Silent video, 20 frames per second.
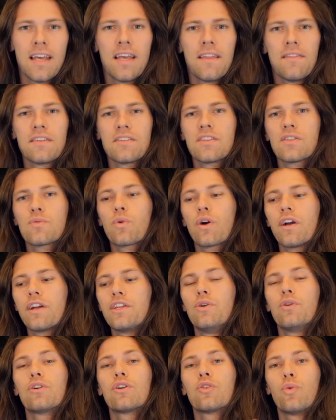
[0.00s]
This is where
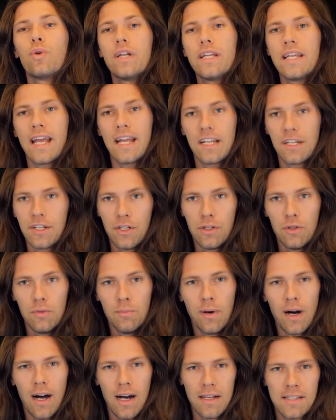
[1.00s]
you'll create new
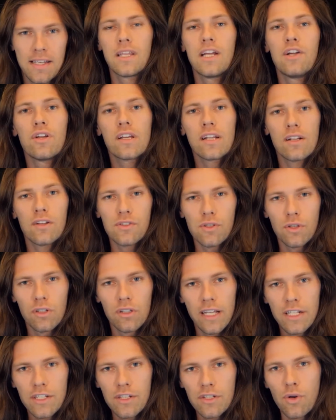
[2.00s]
bots. Here you can also
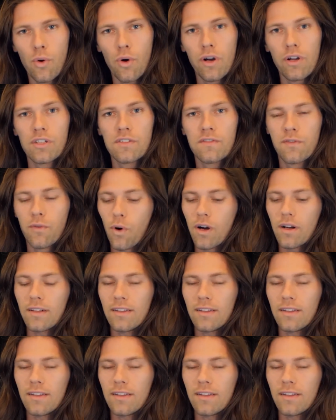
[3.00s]
click tutorials for